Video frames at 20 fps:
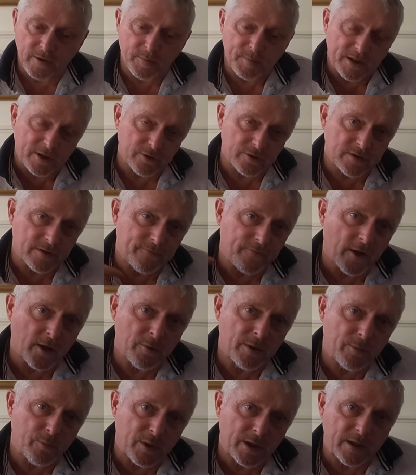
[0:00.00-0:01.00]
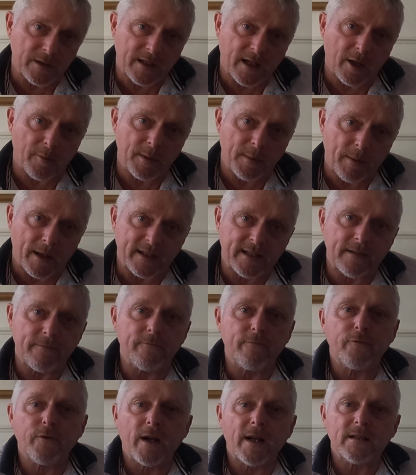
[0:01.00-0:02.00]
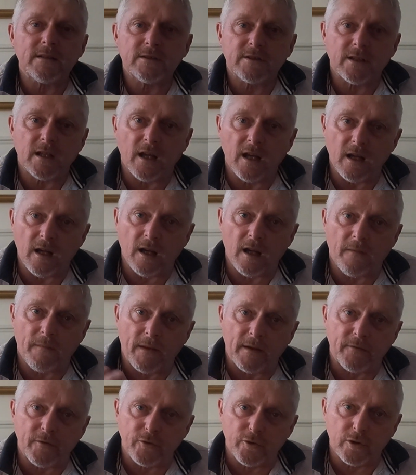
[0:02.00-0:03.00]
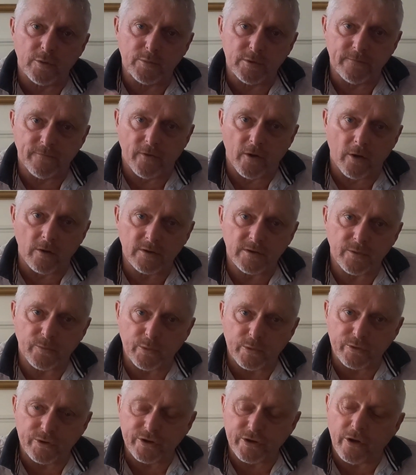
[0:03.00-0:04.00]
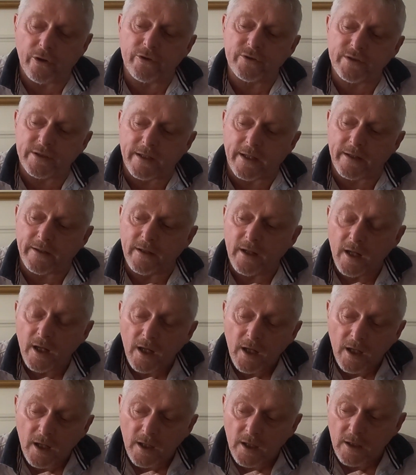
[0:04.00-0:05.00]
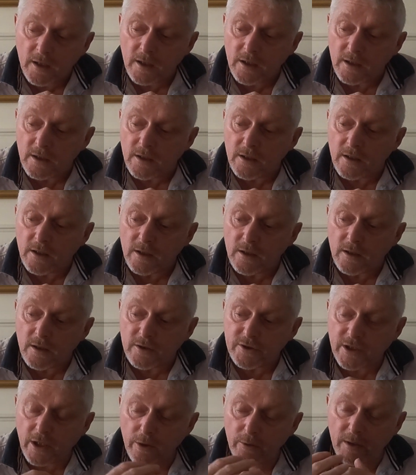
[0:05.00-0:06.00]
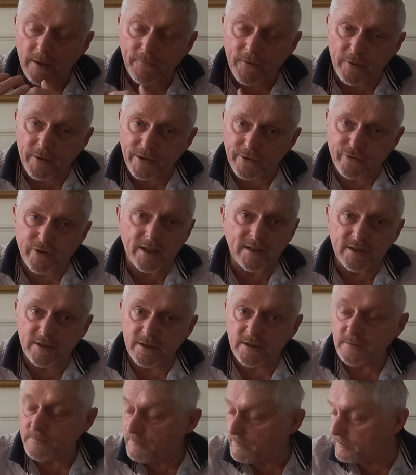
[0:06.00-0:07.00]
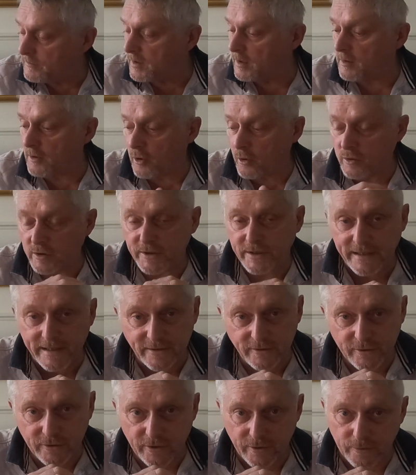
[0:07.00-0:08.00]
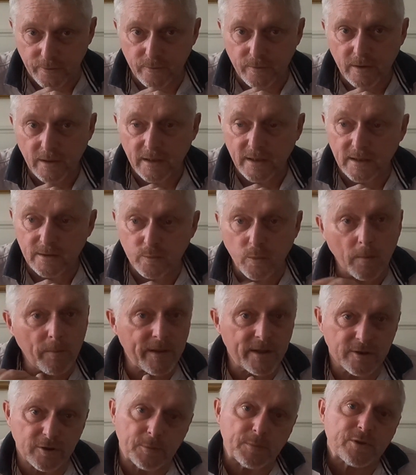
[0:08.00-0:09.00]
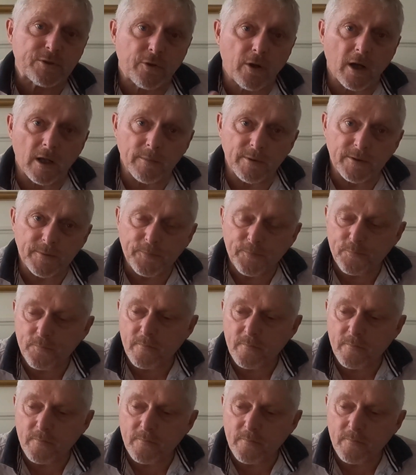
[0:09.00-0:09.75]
Because the following week I'll be back in France, and then the normal vlogs will start again. So if you're interested, all you need to do is, one, be a subscriber,